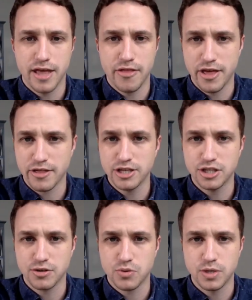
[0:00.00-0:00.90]
think this
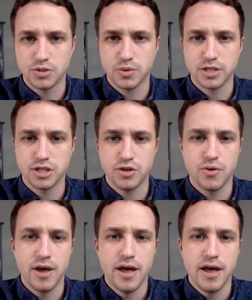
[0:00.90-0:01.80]
year,
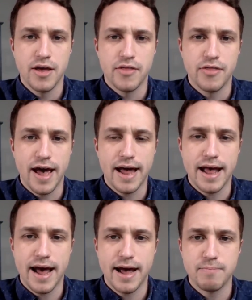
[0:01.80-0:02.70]
2022, that
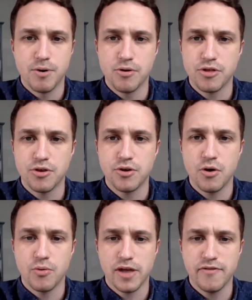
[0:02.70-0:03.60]
had both Hugo
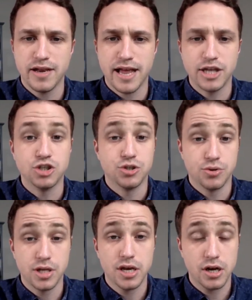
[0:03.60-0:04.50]
Weaving and
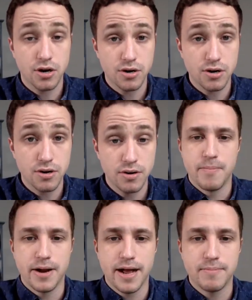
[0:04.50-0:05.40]
Julia Garner.
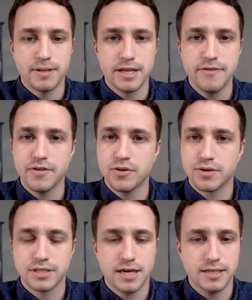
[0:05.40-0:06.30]
But I believe the Lord
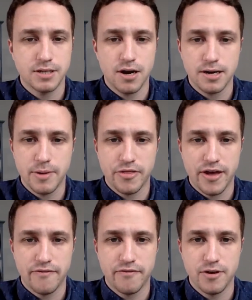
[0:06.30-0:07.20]
is not talking about
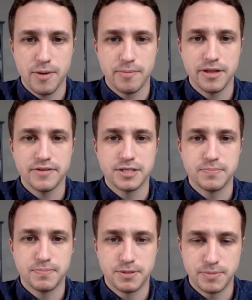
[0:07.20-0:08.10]
that film. I believe he's
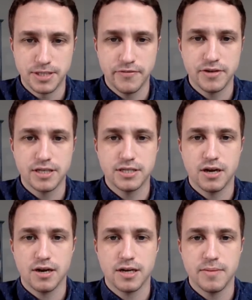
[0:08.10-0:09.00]
specifically
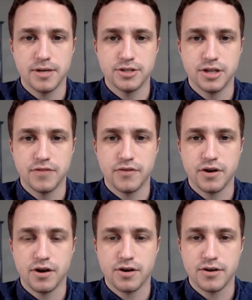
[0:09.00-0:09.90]
talking about Jennifer
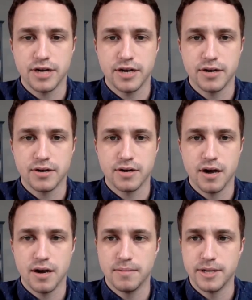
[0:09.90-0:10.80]
Garner here.
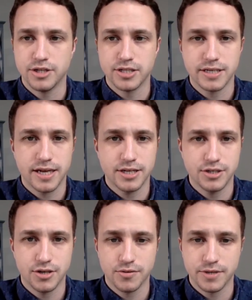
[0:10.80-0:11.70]
And just in case
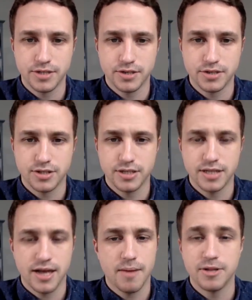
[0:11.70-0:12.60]
you go research this,
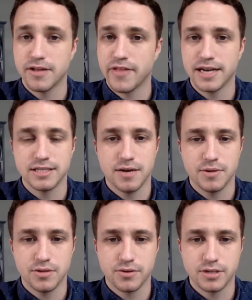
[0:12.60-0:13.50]
I believe that is not
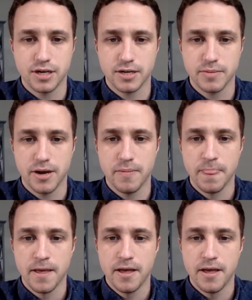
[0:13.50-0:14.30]
what the Lord's talking about,